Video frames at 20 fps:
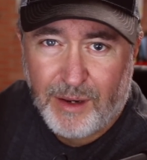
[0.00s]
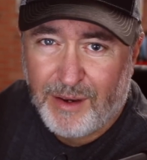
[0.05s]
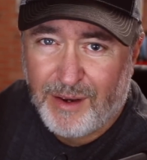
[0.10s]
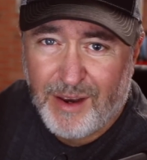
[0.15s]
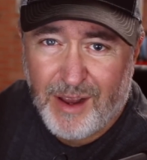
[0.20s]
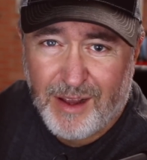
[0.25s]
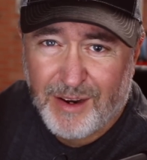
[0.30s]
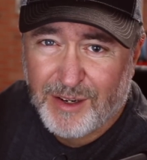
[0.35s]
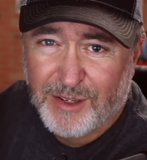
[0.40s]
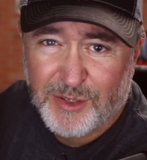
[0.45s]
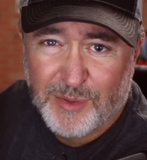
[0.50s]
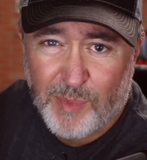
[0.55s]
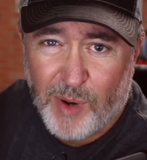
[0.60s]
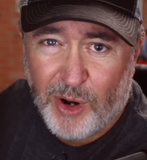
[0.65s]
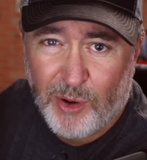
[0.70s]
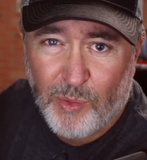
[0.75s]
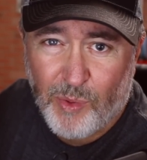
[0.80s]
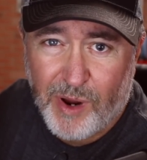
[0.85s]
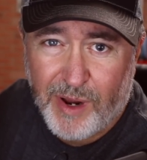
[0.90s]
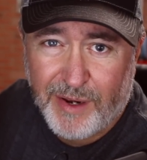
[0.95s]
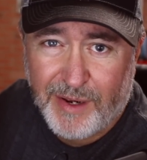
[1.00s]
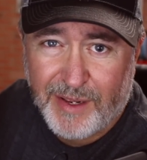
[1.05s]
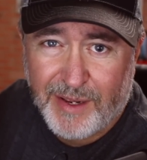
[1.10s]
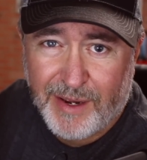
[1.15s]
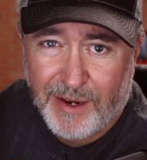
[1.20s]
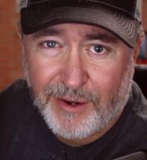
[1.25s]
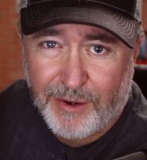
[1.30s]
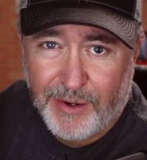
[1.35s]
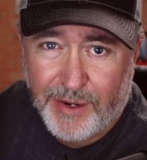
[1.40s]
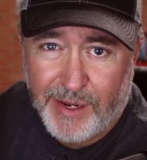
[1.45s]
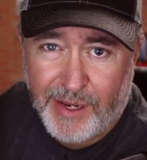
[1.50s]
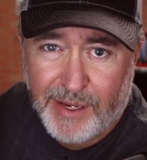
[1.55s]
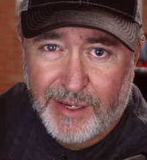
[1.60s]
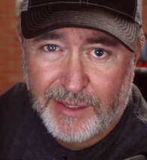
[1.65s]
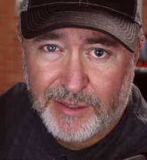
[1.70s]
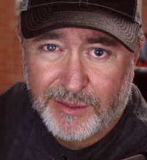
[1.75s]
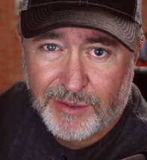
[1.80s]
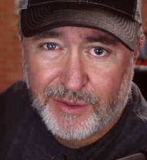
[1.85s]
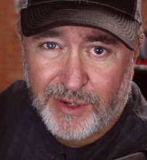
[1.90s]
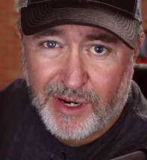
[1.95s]
Not a smart way to carry
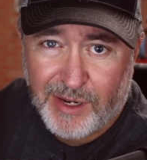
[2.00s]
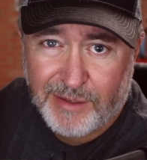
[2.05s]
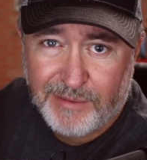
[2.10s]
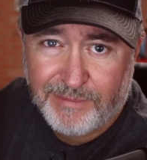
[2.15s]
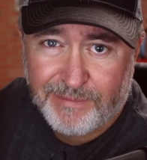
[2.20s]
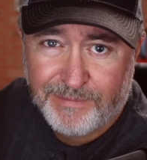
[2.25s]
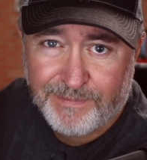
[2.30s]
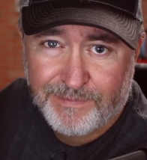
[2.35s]
eggs, right?